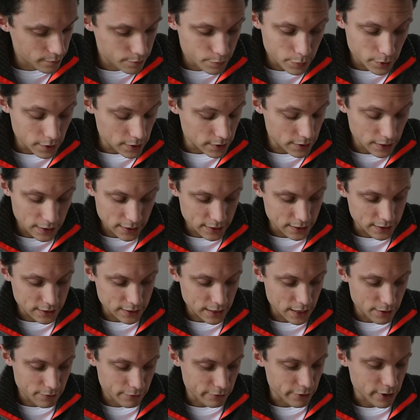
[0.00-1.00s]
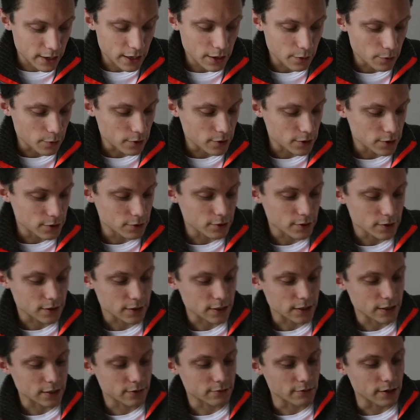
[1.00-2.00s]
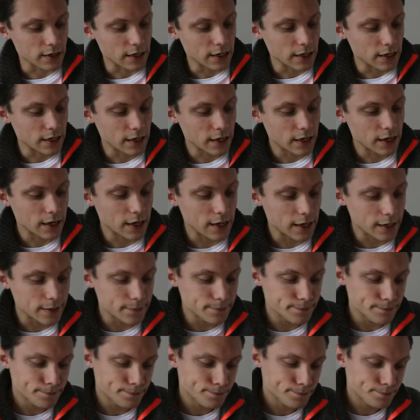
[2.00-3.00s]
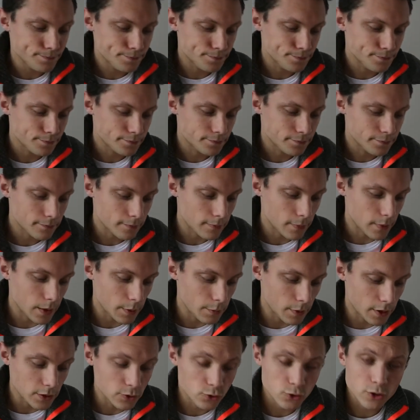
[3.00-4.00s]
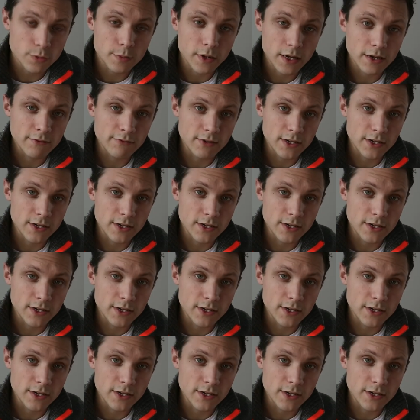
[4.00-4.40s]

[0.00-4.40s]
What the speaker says: But that's the same for anyone who does this, really. But I enjoy making